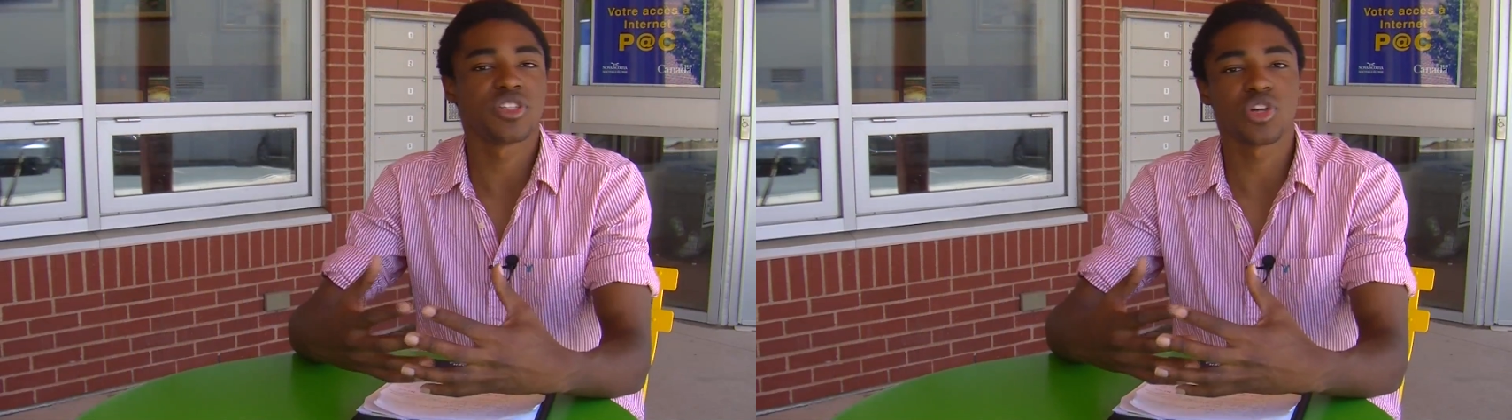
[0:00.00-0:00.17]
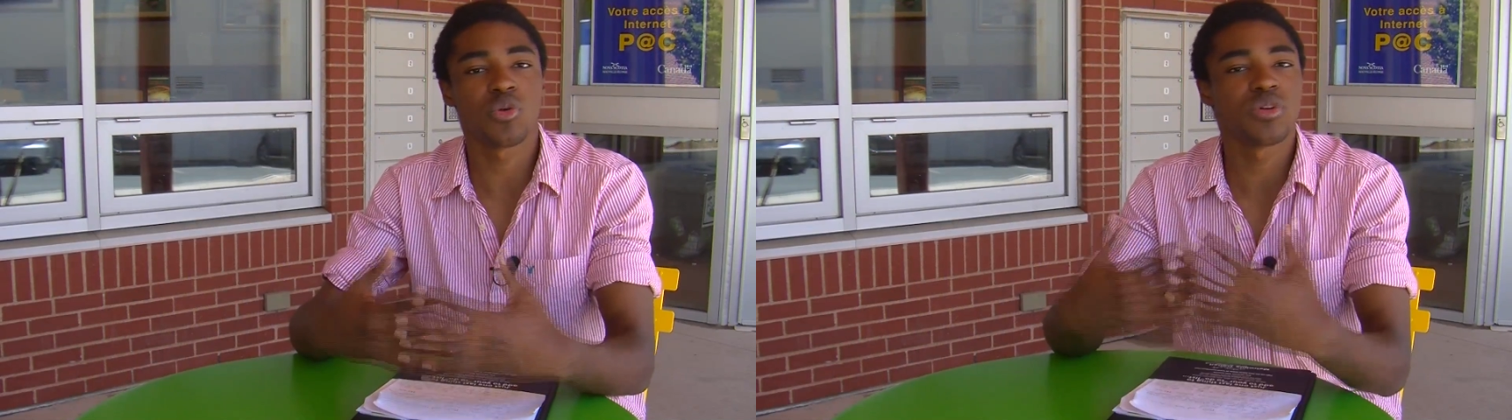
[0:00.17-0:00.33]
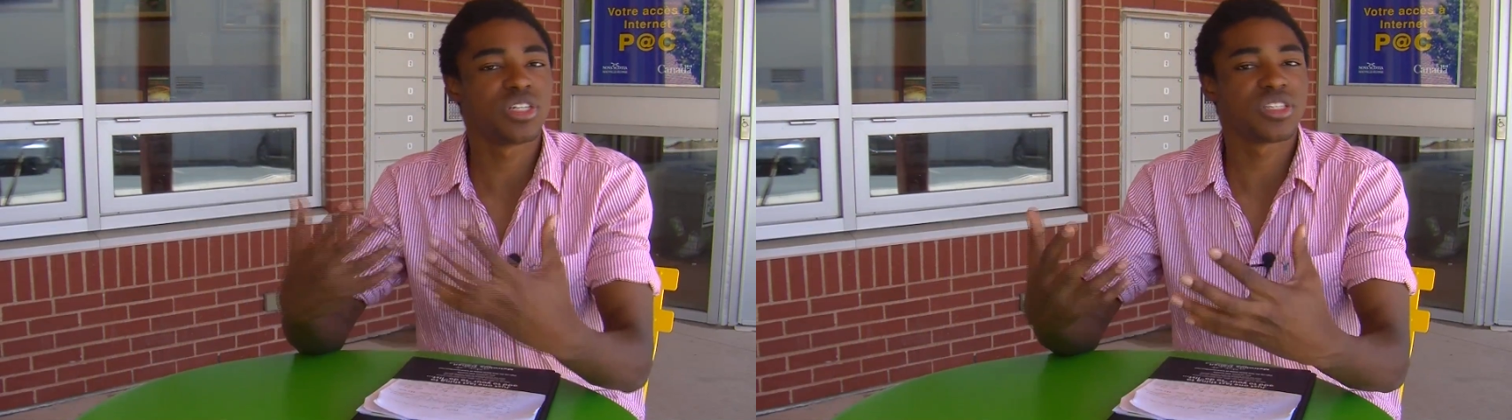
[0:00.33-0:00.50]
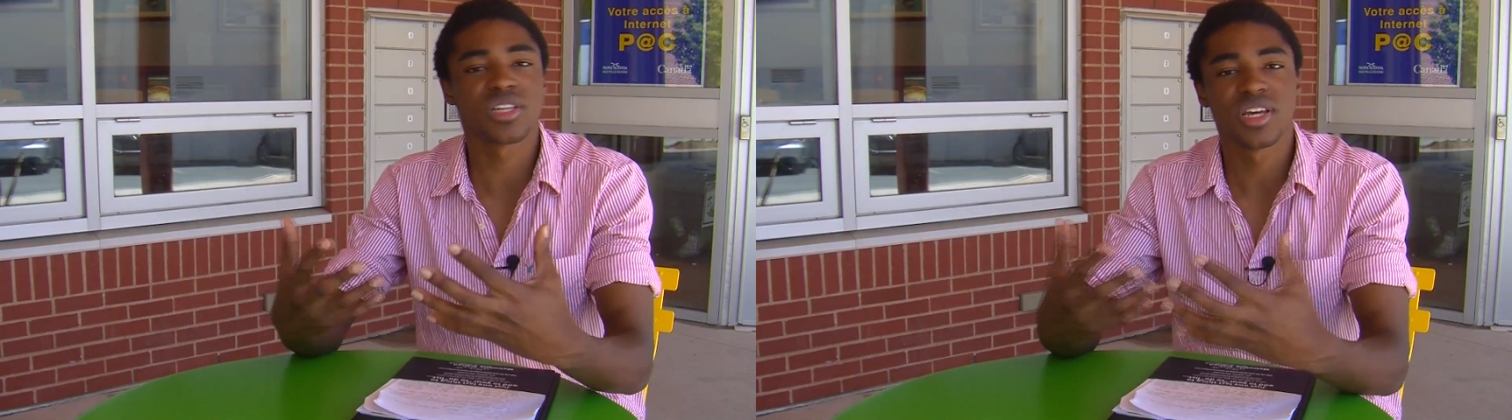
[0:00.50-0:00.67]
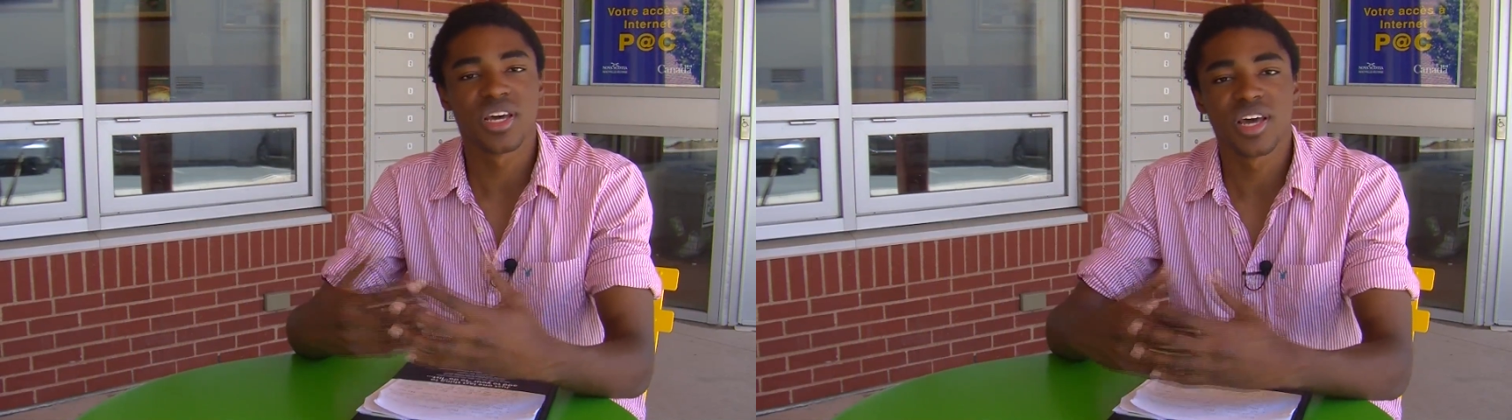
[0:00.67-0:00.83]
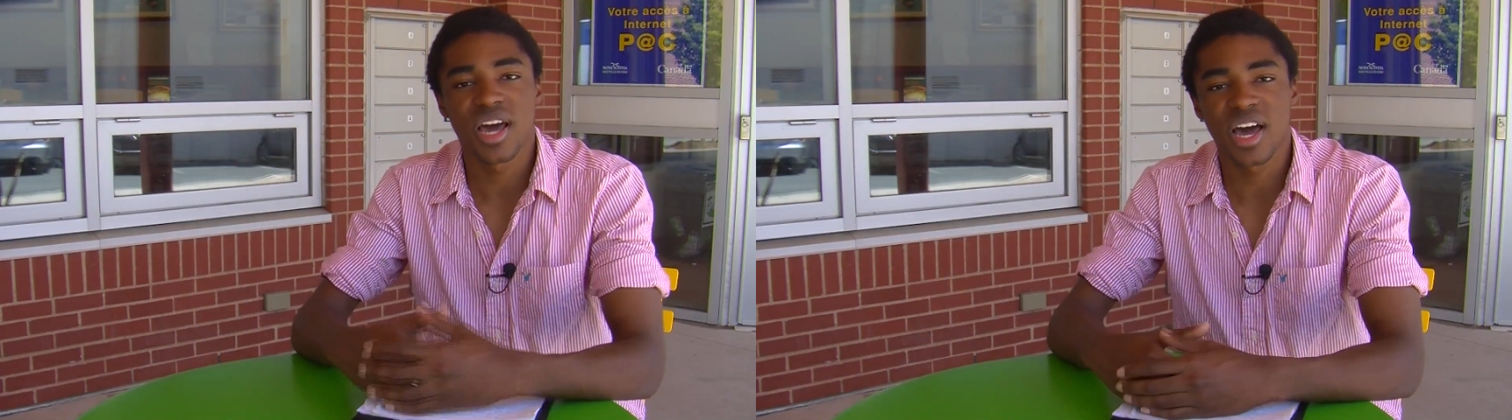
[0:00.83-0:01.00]
has always
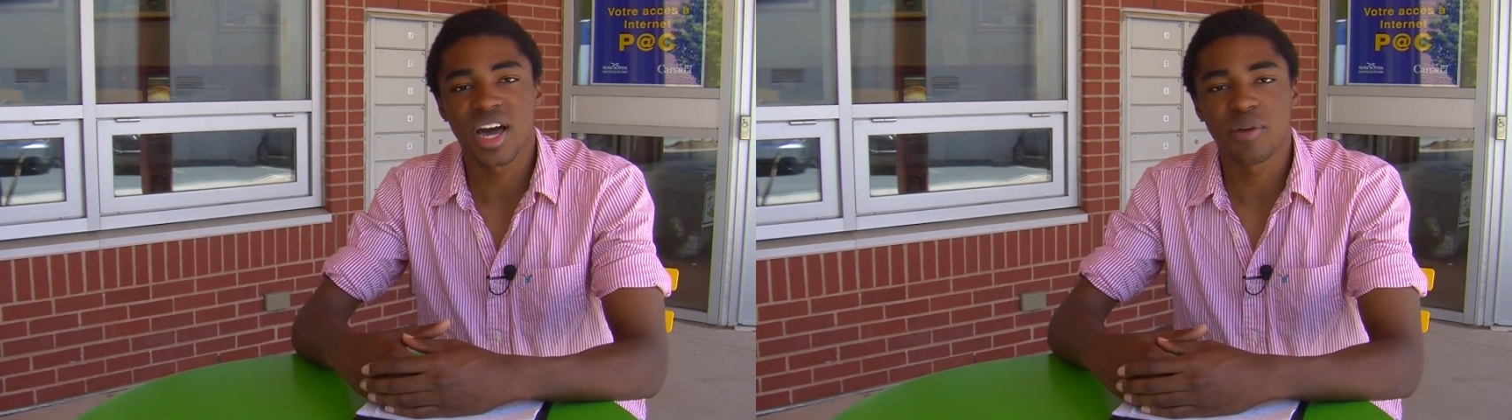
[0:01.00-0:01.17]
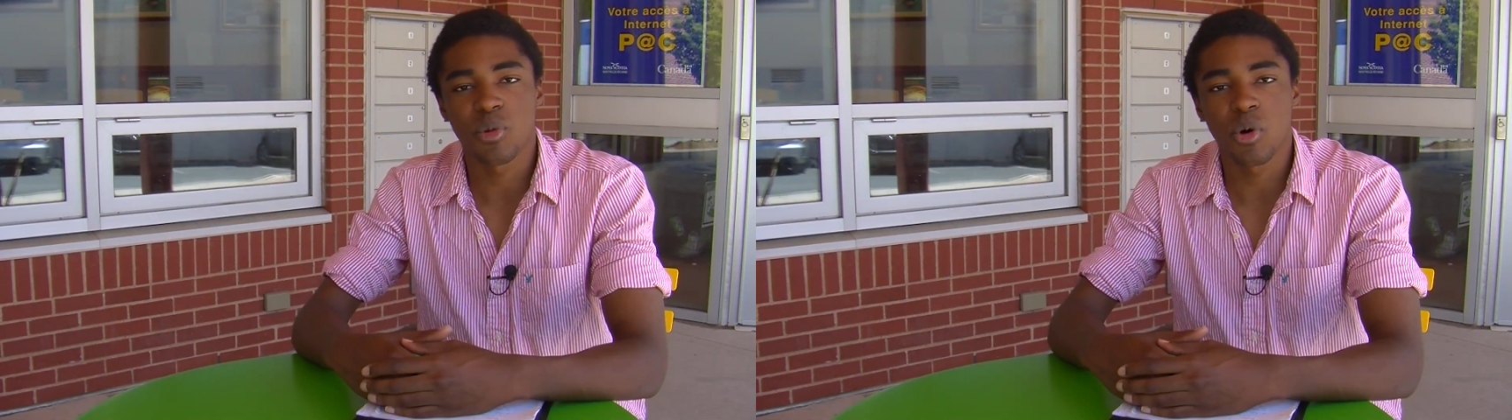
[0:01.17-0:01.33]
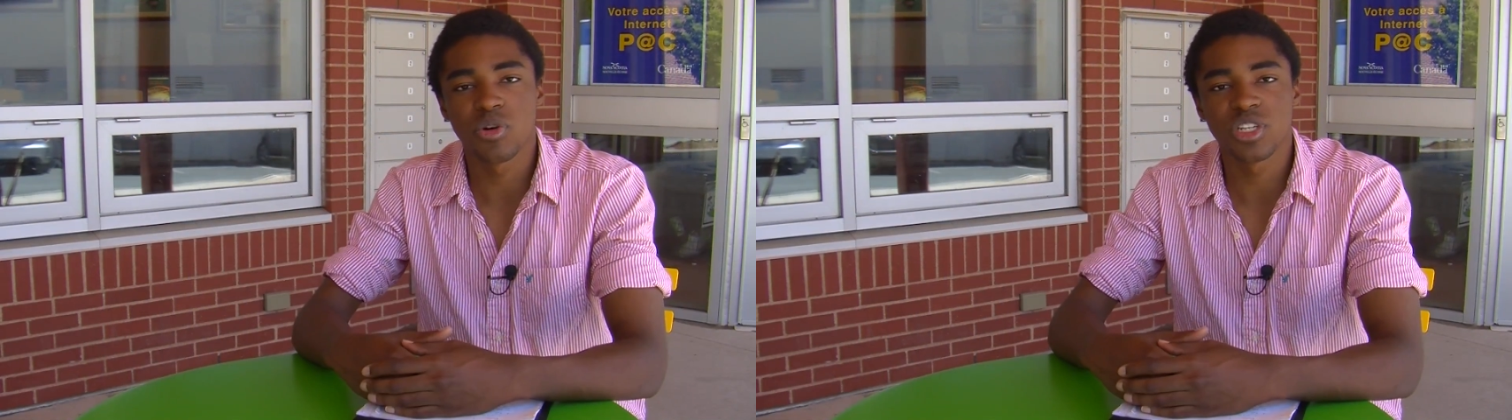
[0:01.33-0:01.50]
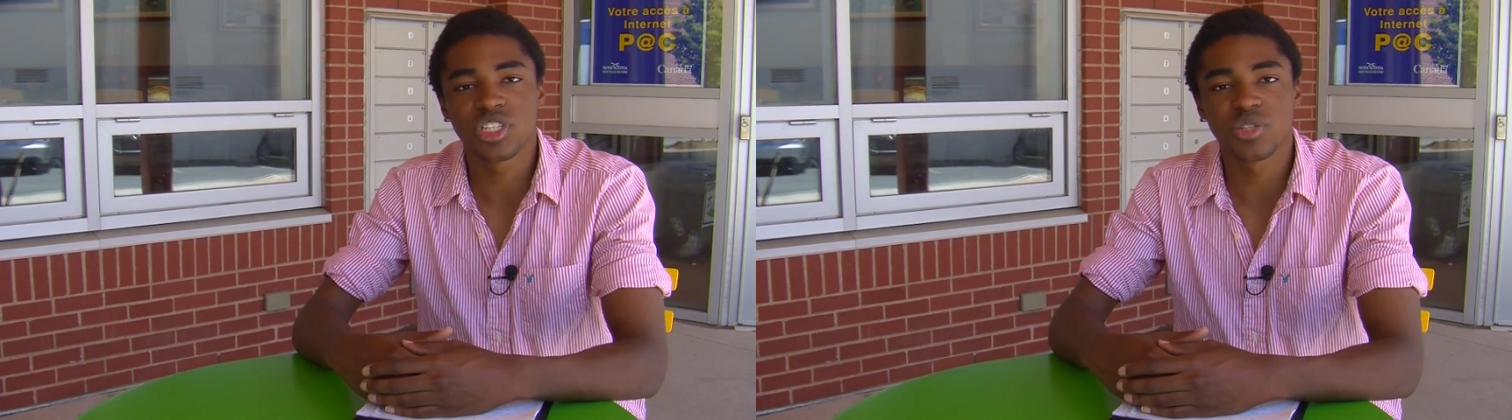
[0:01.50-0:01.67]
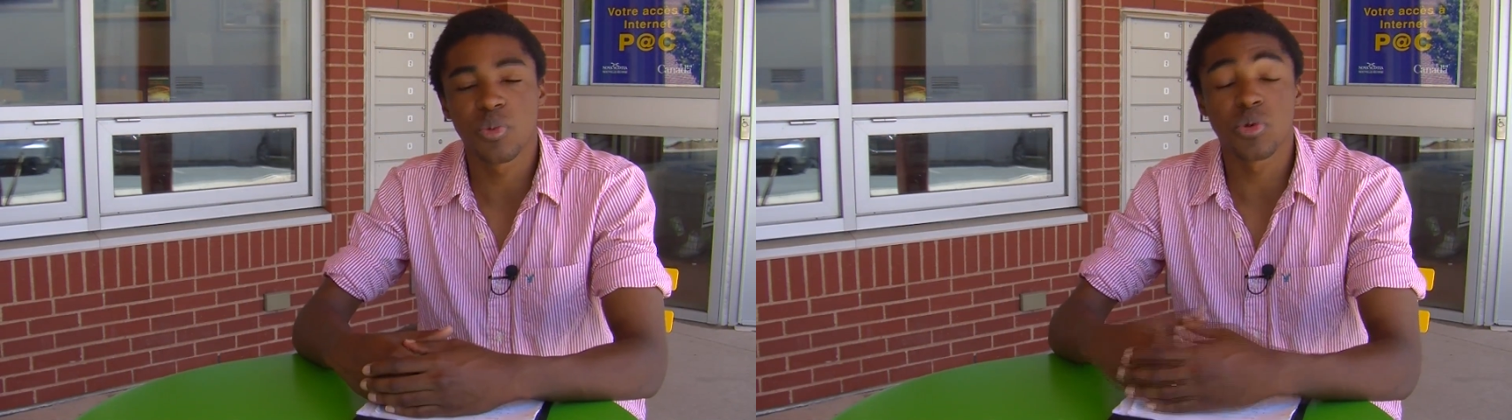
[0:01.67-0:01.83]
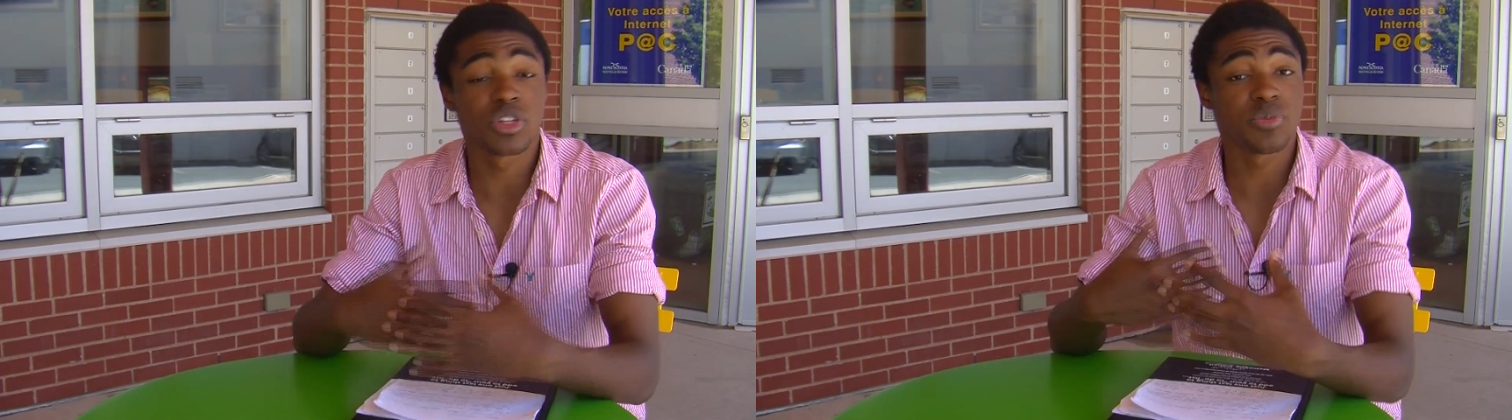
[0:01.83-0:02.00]

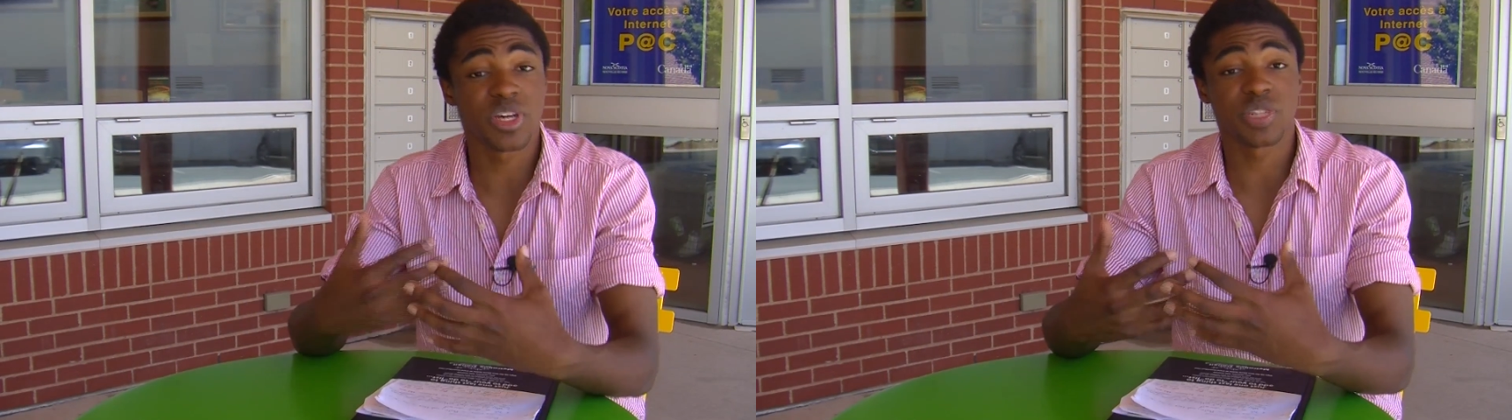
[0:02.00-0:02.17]
spoken to